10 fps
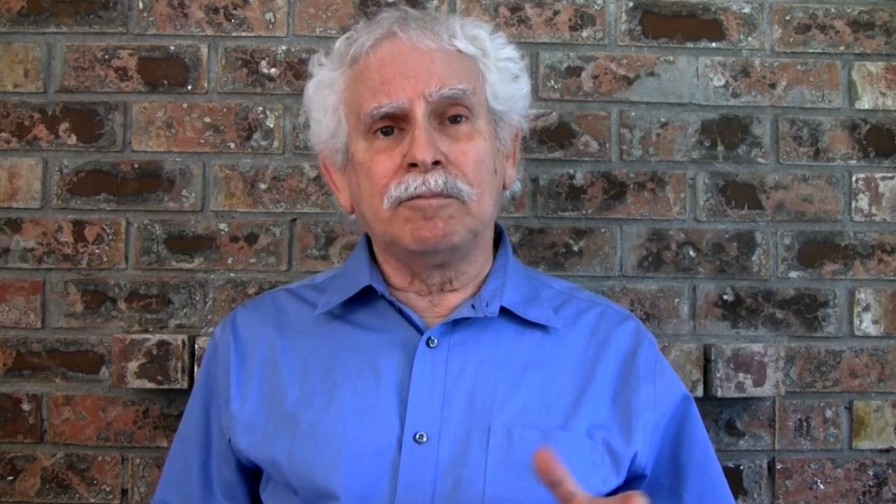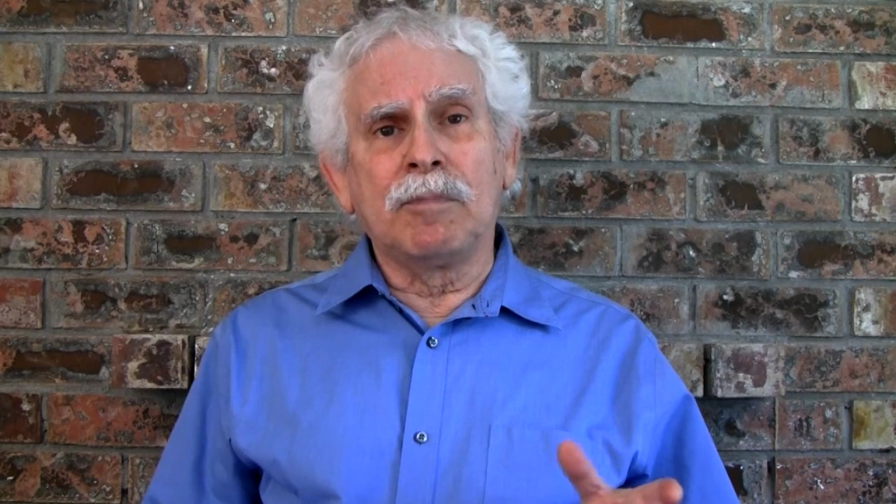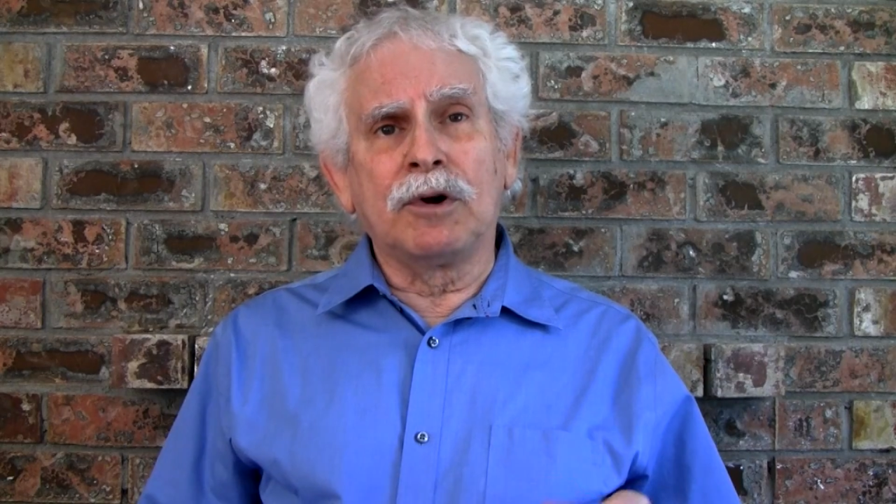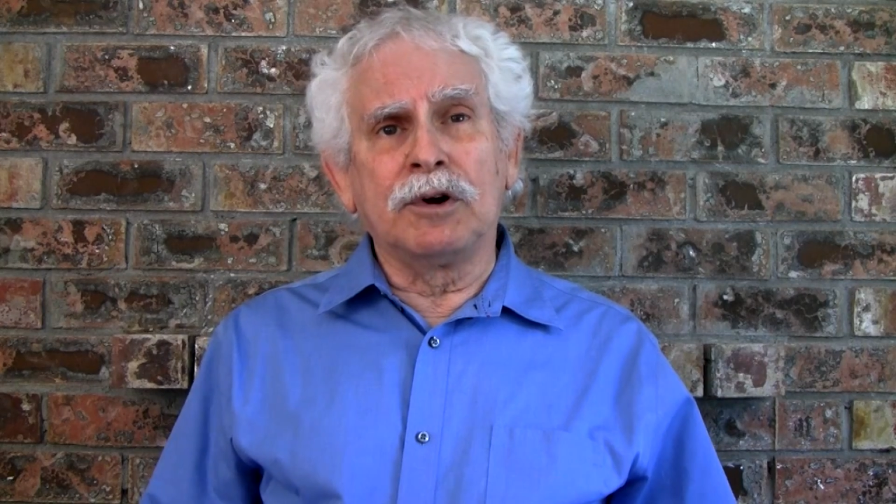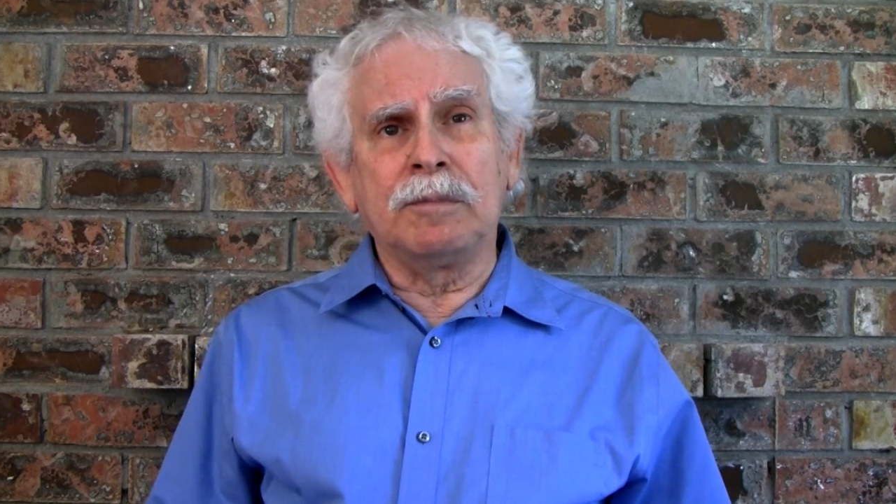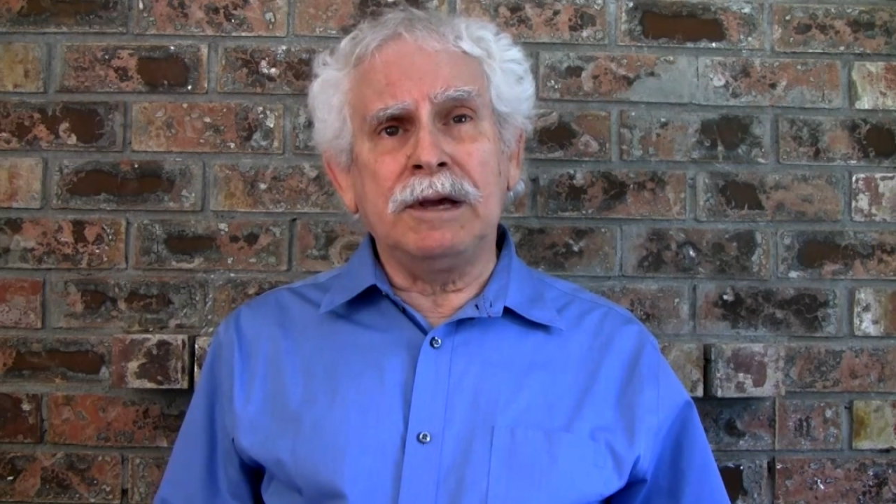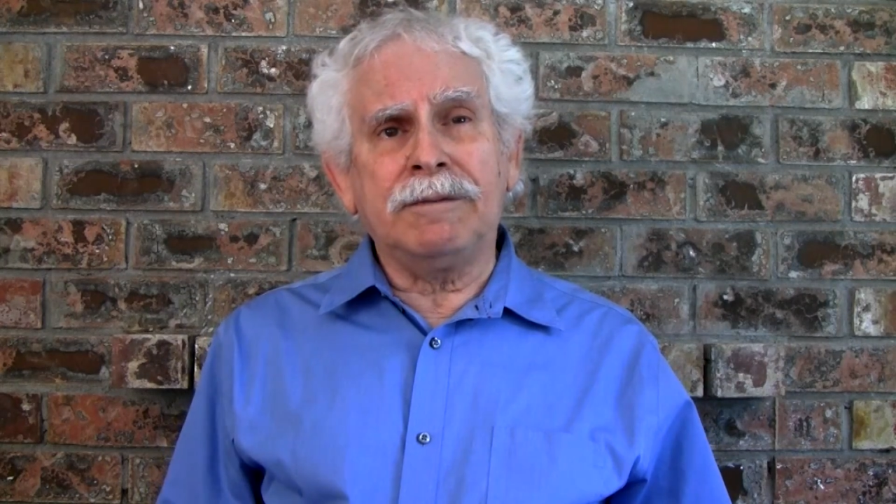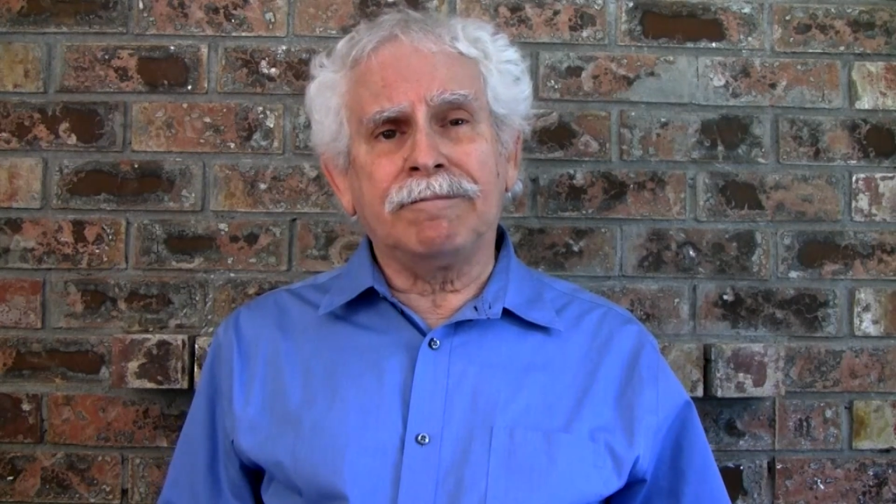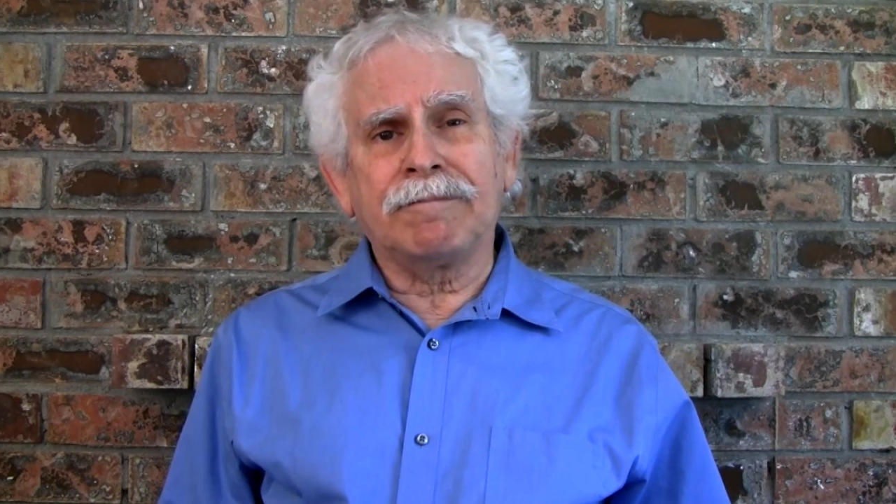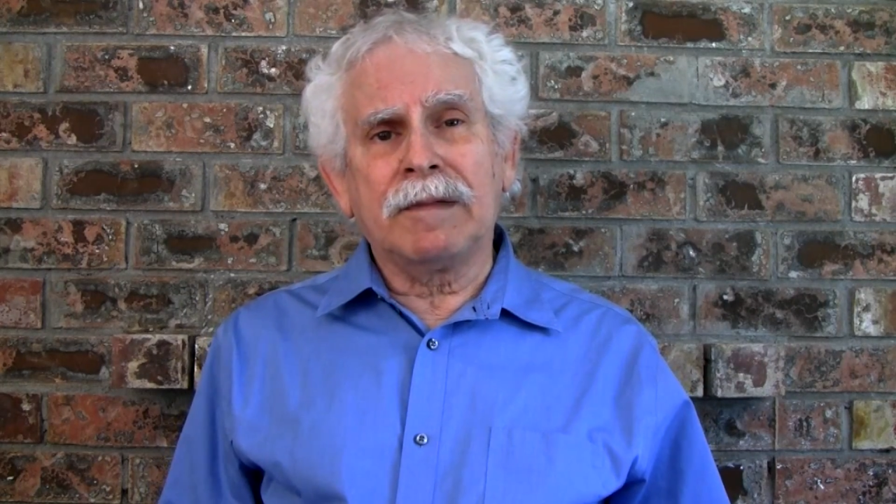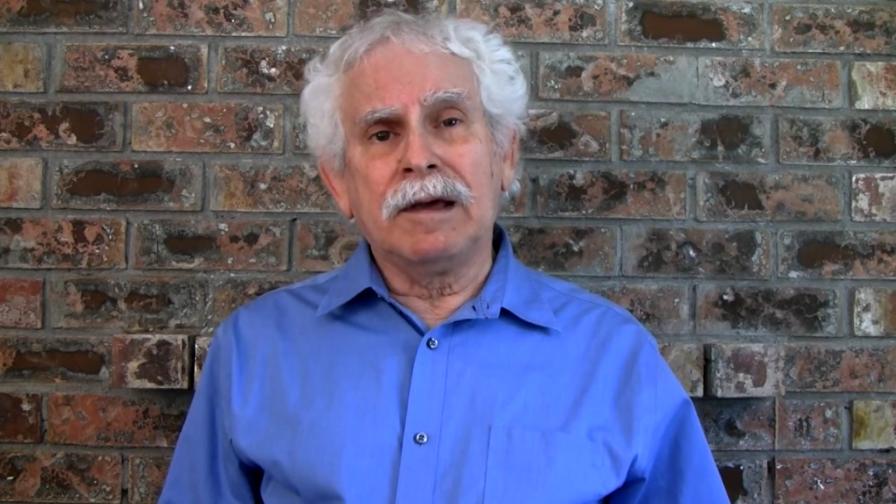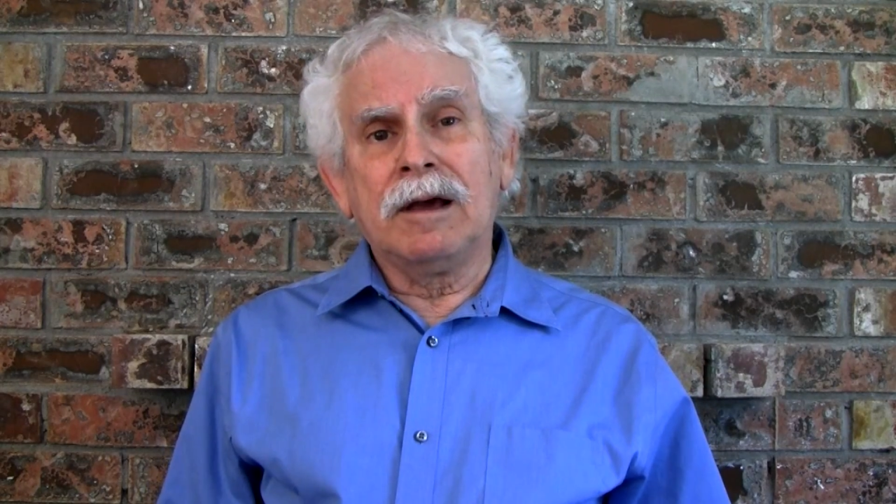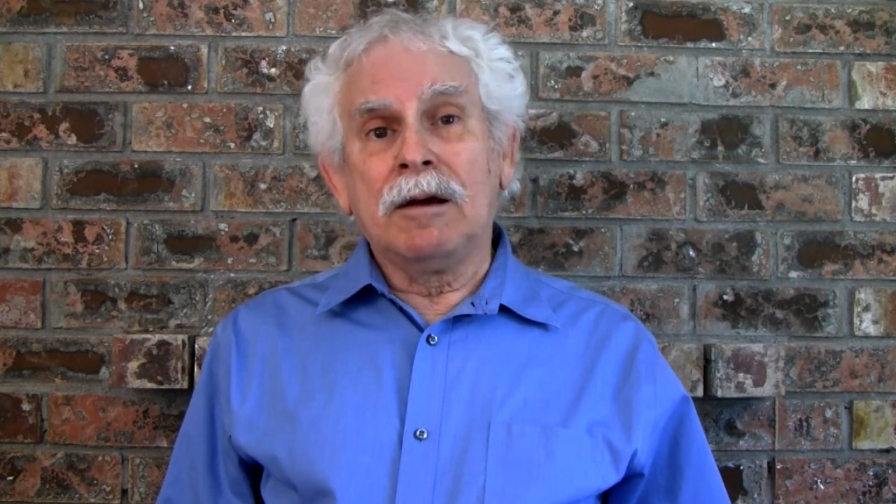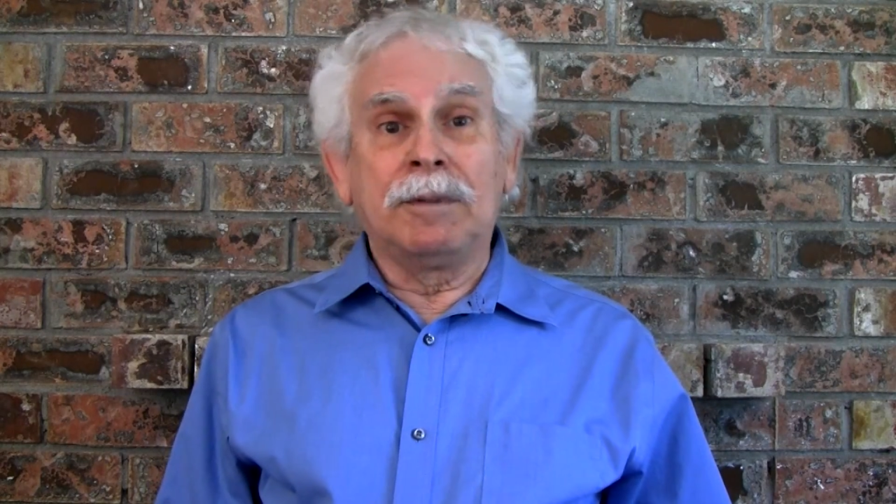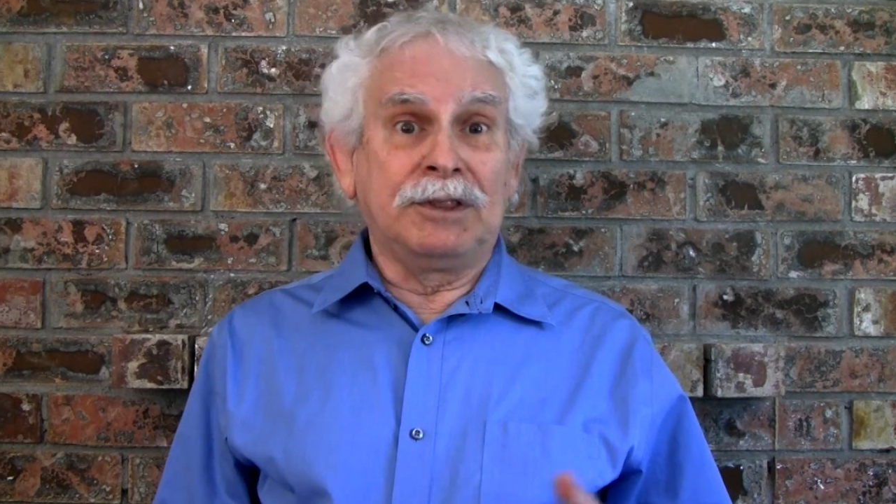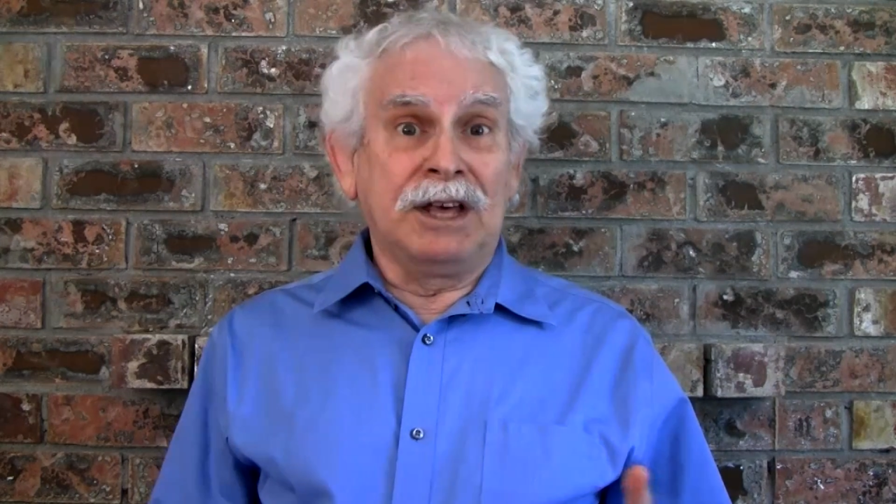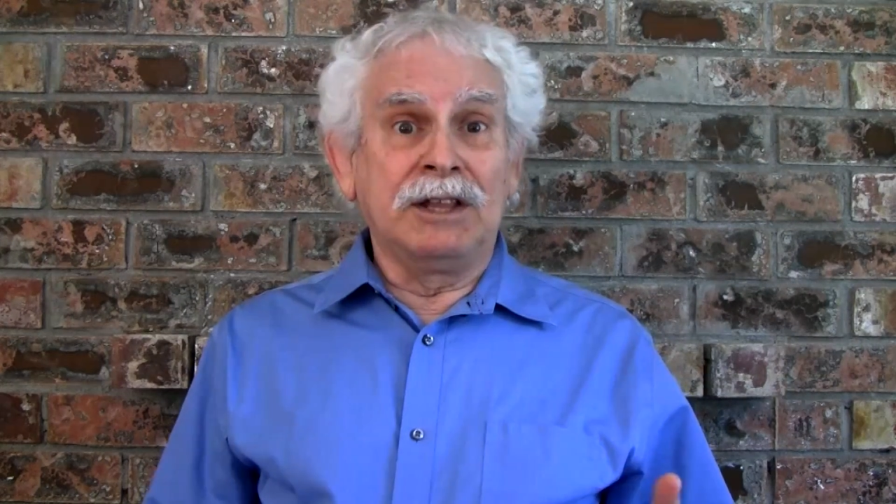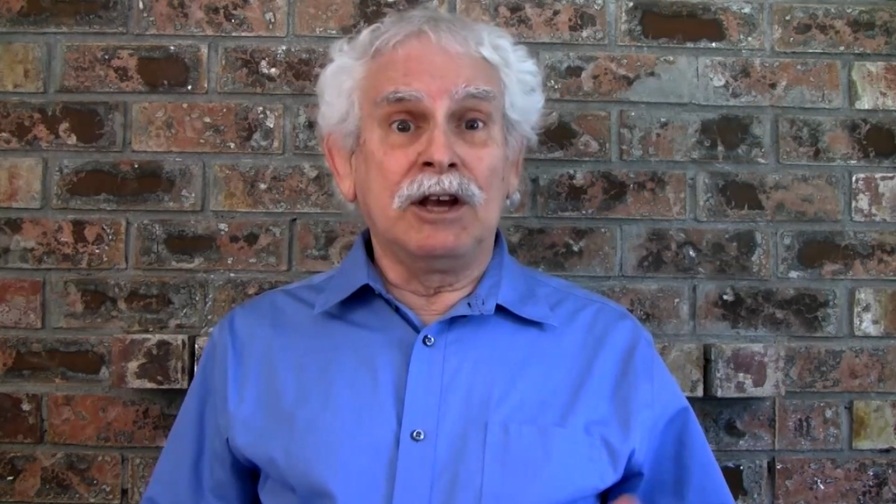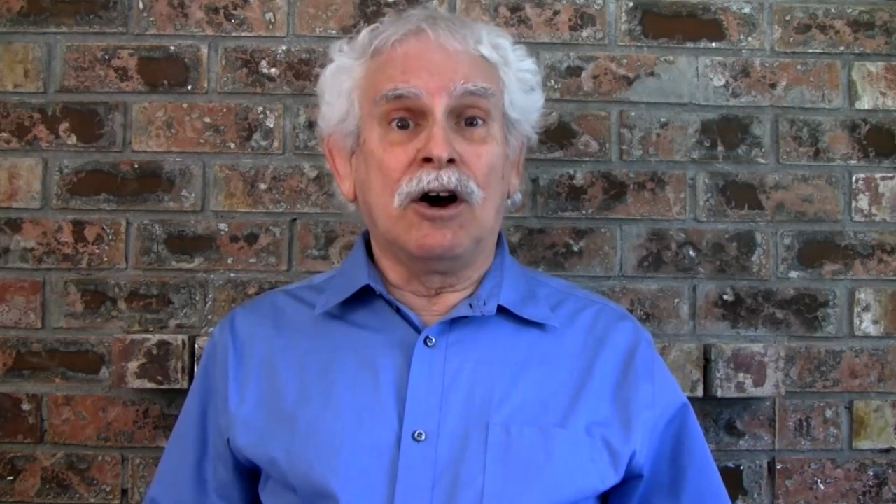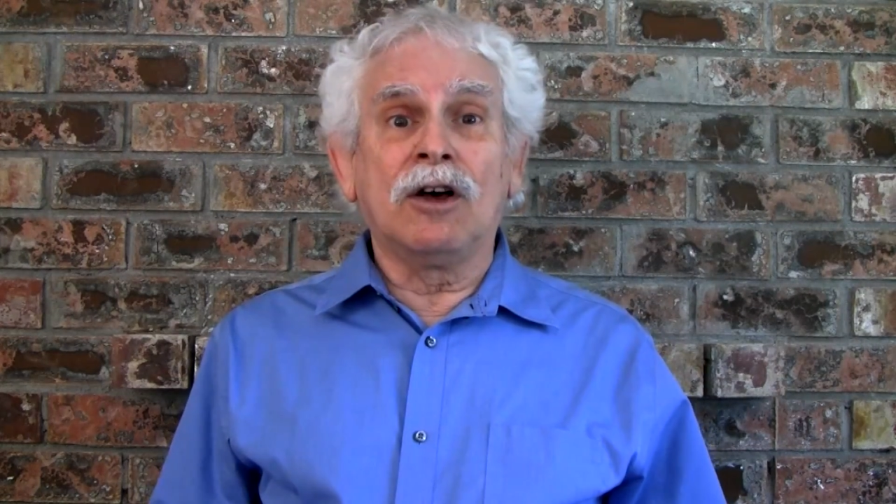in Burnaby, but
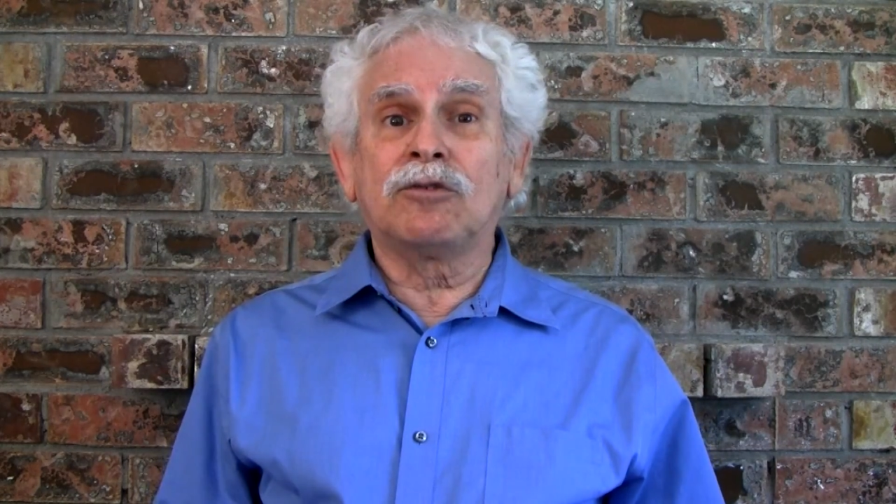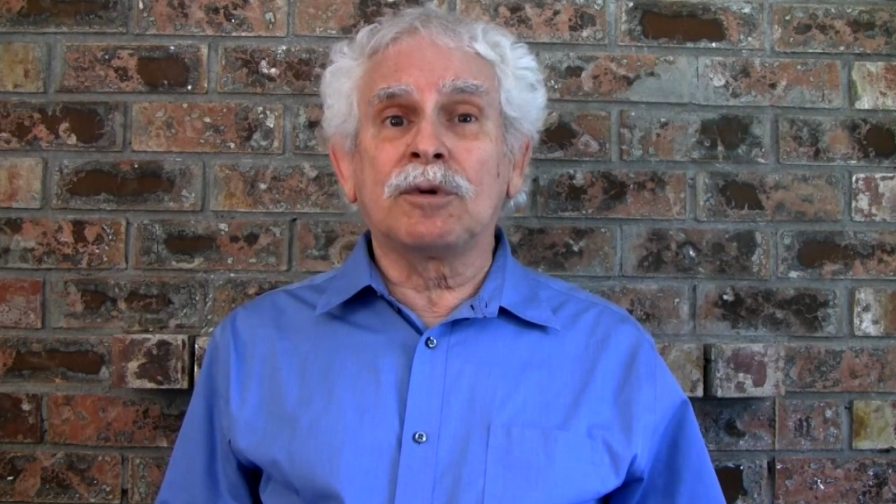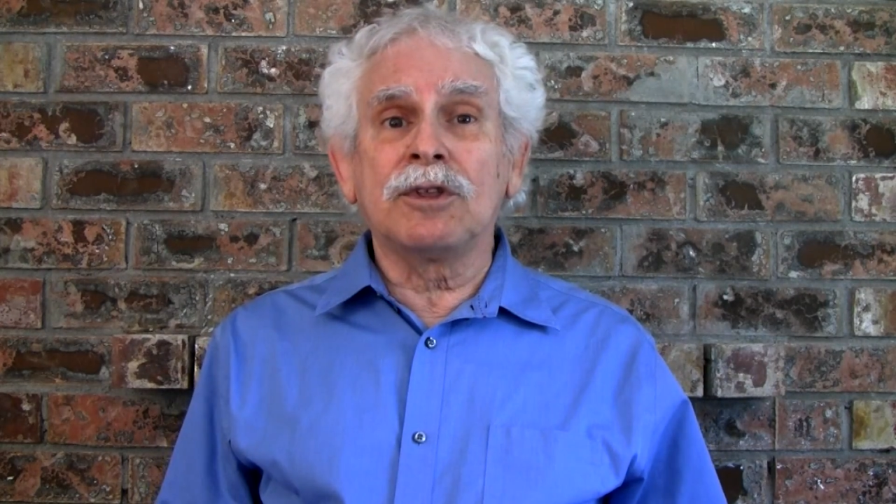then the odds